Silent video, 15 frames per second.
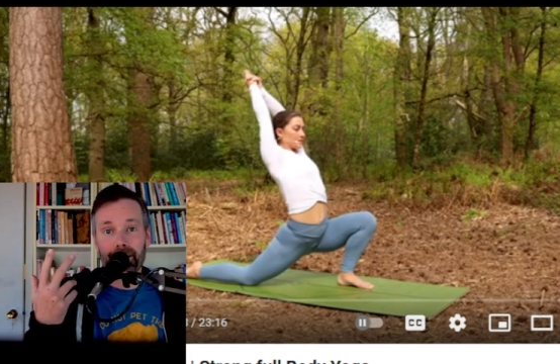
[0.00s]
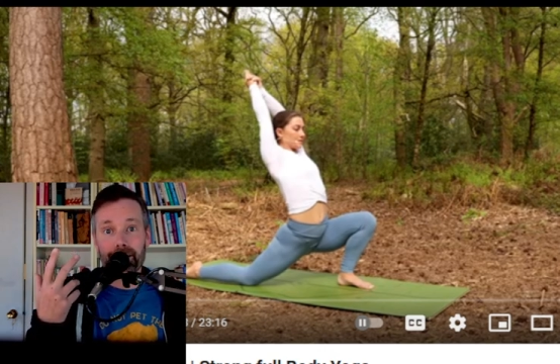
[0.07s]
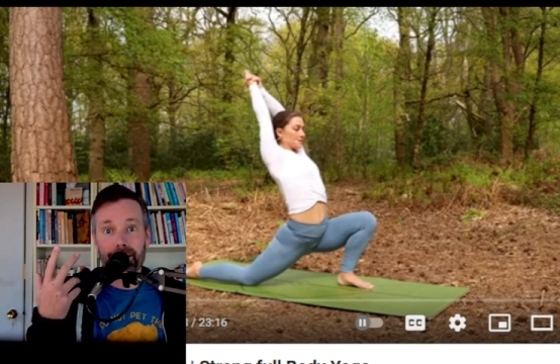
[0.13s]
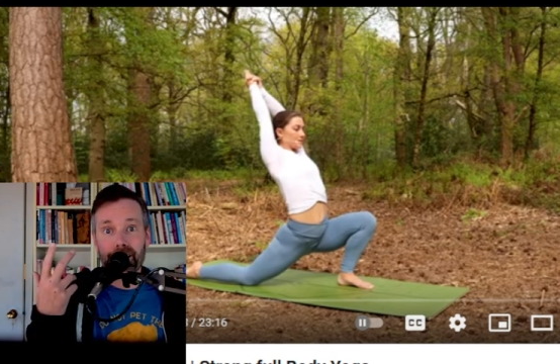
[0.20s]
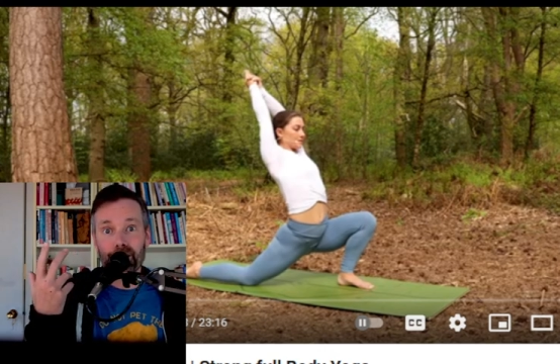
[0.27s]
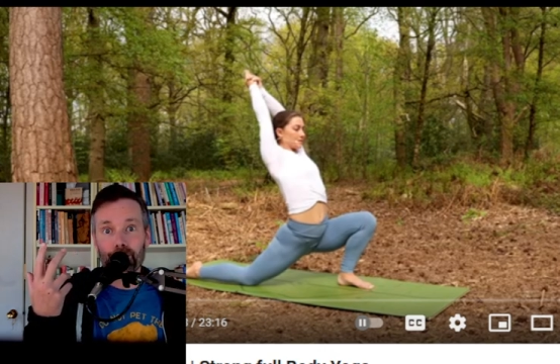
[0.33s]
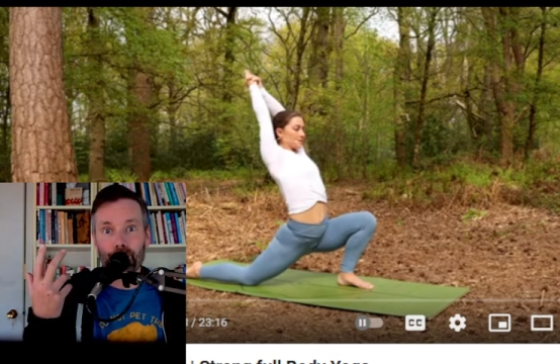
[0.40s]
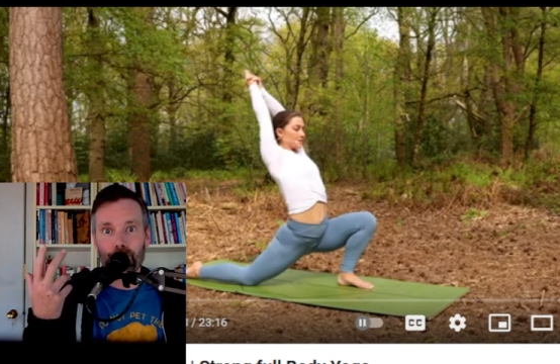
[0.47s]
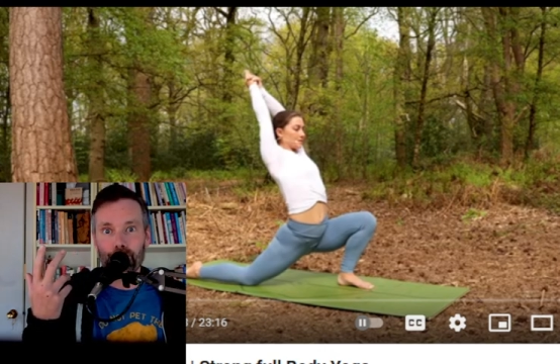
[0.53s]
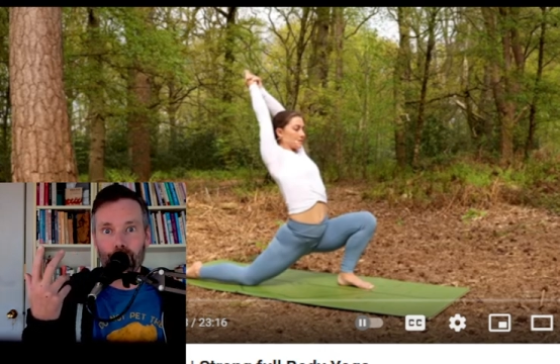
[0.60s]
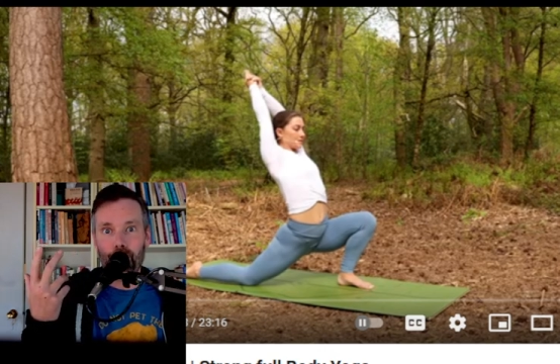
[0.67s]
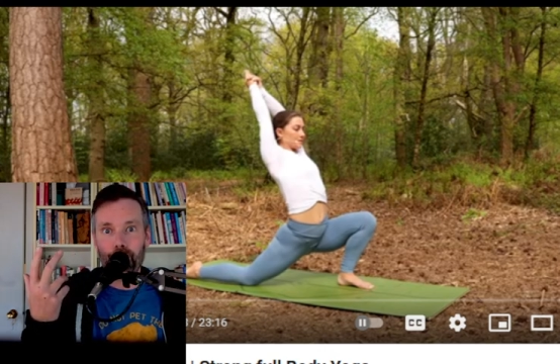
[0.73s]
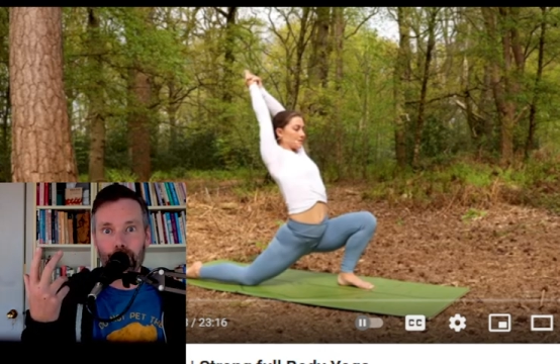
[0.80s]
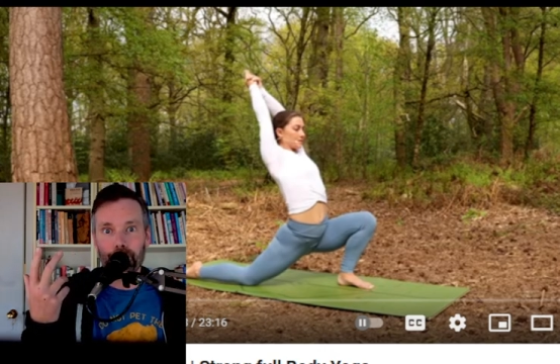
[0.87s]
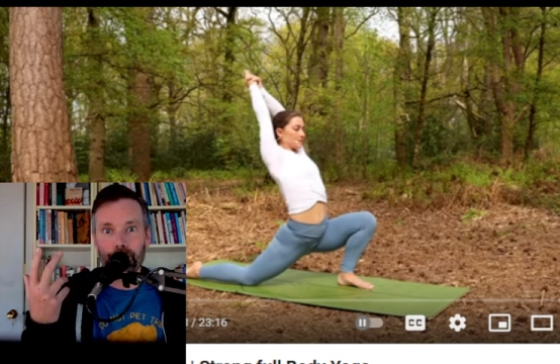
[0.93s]
secret
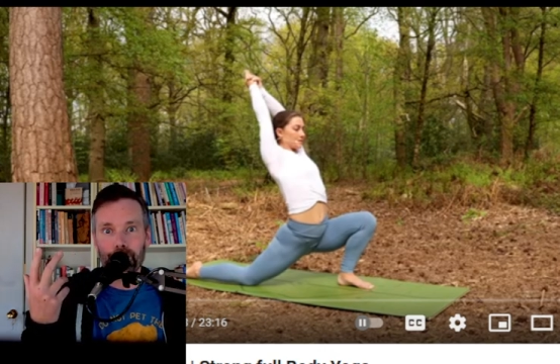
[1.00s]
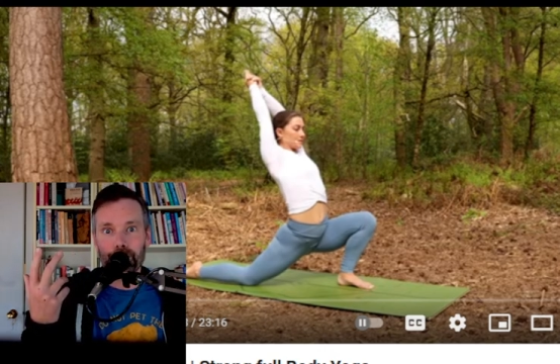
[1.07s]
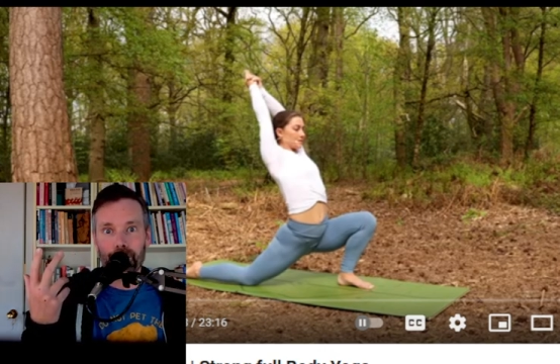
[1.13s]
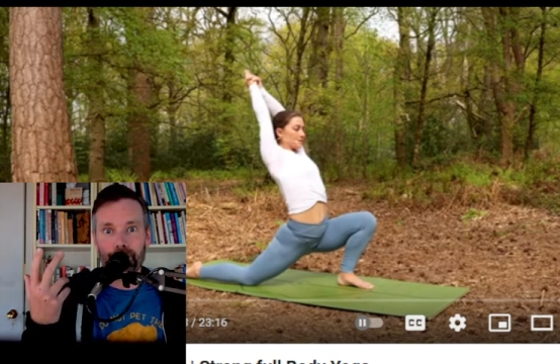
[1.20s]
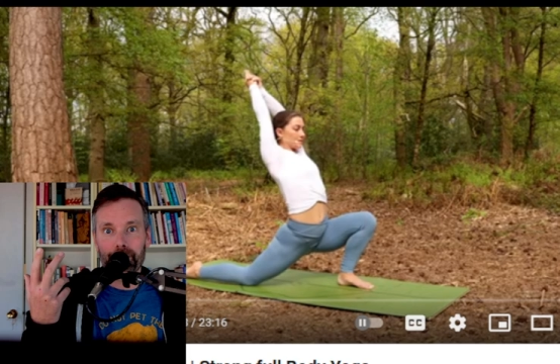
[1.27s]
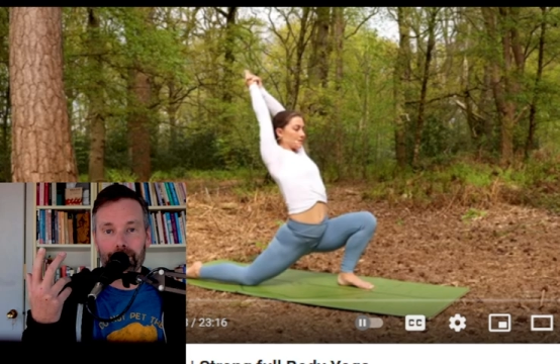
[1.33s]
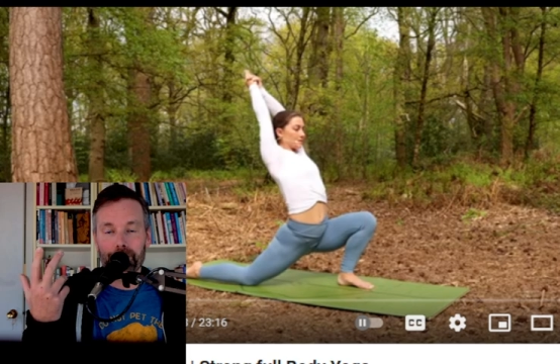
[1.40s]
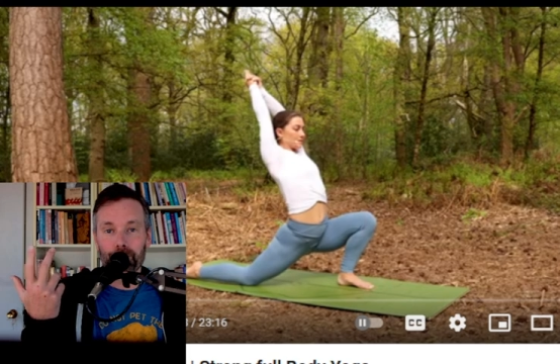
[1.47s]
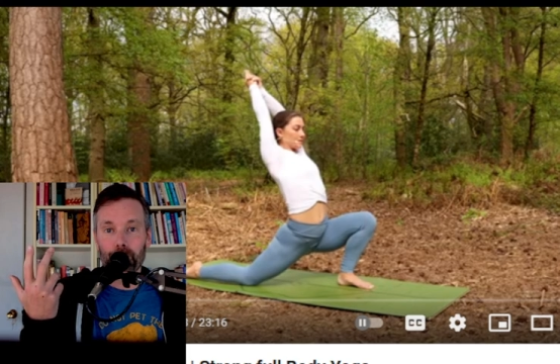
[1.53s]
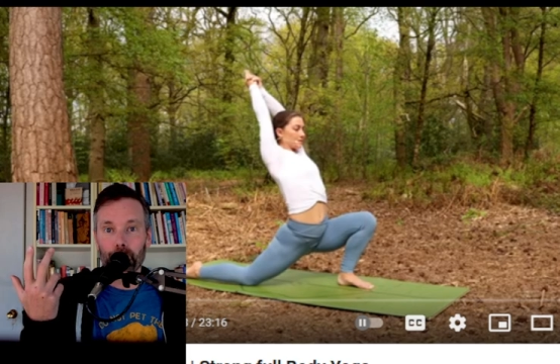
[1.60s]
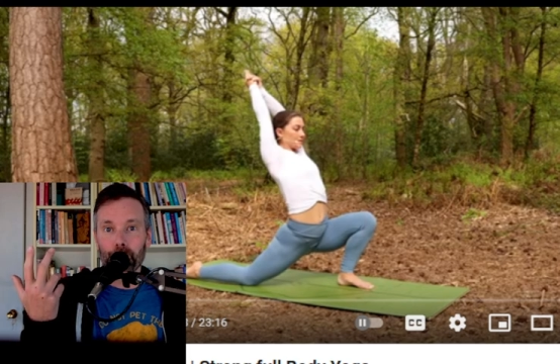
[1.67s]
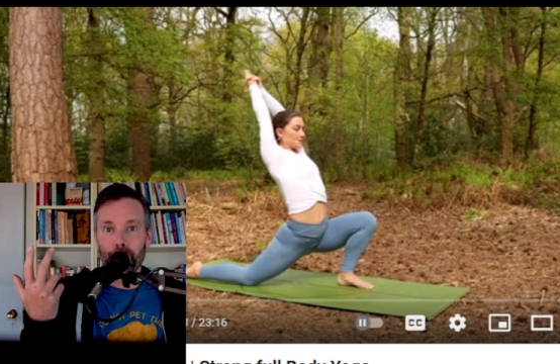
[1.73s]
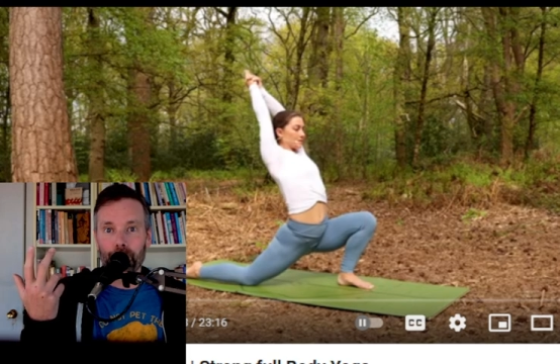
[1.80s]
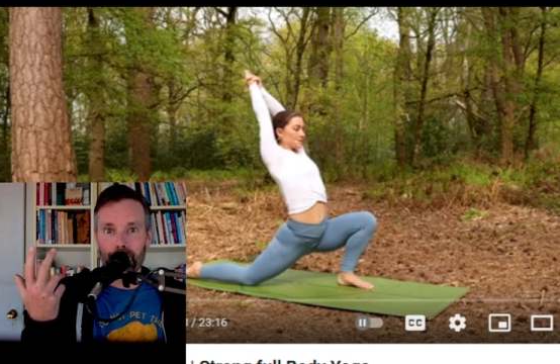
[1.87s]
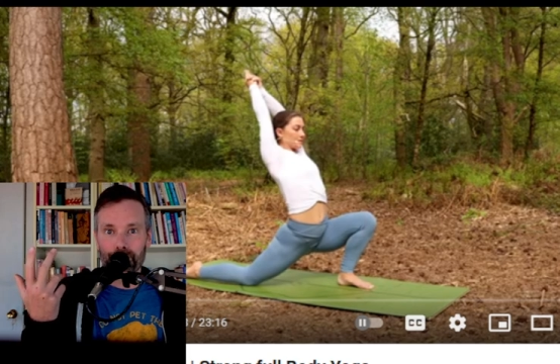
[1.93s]
knowledge of these
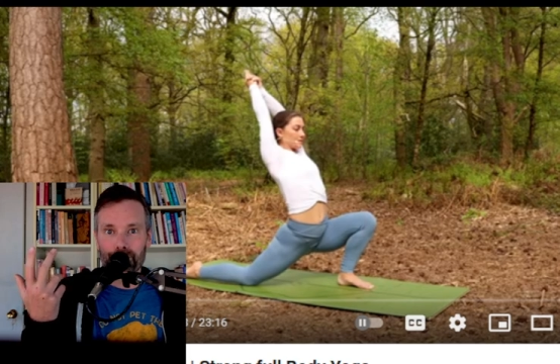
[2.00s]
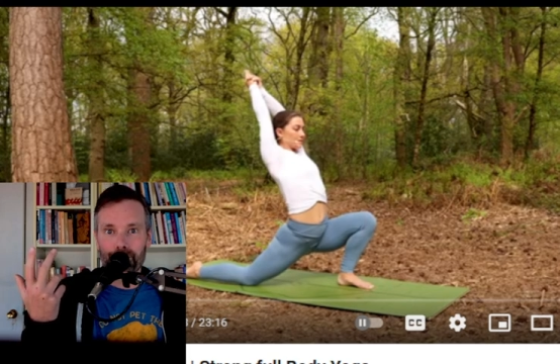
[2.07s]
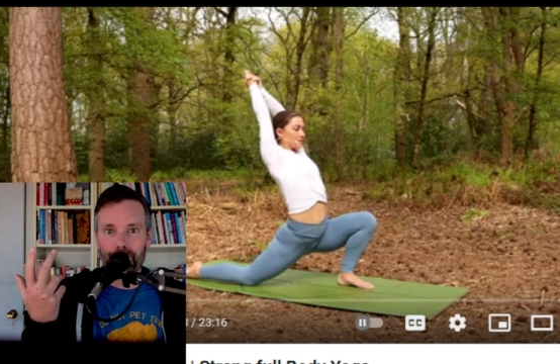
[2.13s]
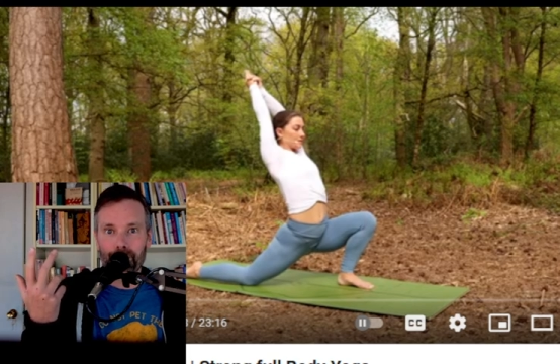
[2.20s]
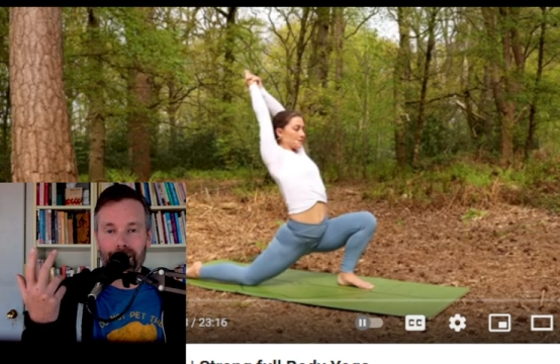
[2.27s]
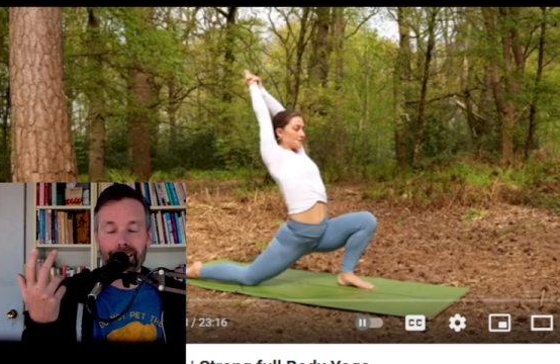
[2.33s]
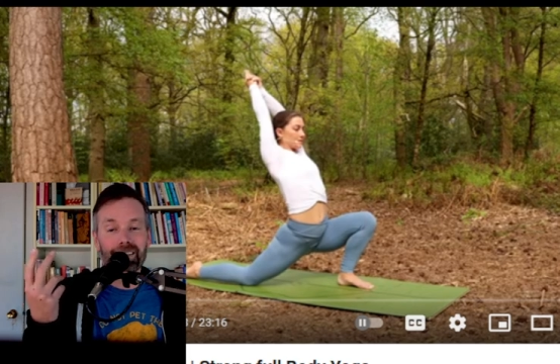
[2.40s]
mudras, right?